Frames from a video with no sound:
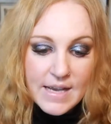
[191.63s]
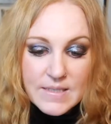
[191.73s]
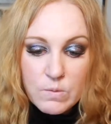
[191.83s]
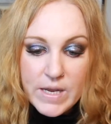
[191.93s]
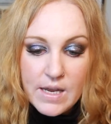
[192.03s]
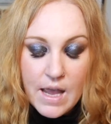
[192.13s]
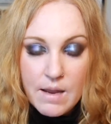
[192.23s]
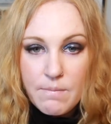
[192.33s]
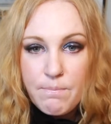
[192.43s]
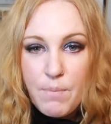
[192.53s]
Last week
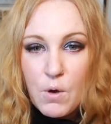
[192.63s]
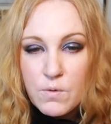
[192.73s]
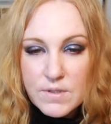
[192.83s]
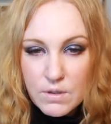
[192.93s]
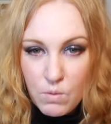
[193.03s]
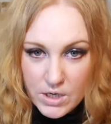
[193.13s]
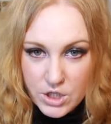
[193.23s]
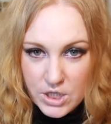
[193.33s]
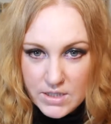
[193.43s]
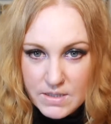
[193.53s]
I posed a
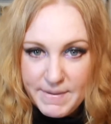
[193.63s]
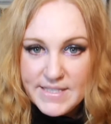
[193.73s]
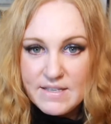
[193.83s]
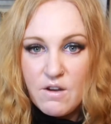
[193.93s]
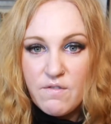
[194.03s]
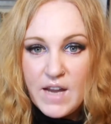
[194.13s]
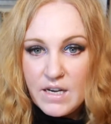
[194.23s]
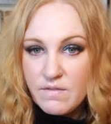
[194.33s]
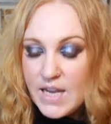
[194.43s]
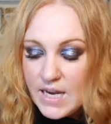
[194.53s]
question to myself,
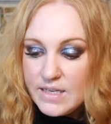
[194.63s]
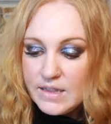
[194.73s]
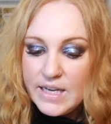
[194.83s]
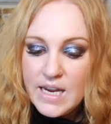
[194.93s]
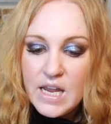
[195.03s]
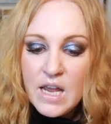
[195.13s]
kind of candidly,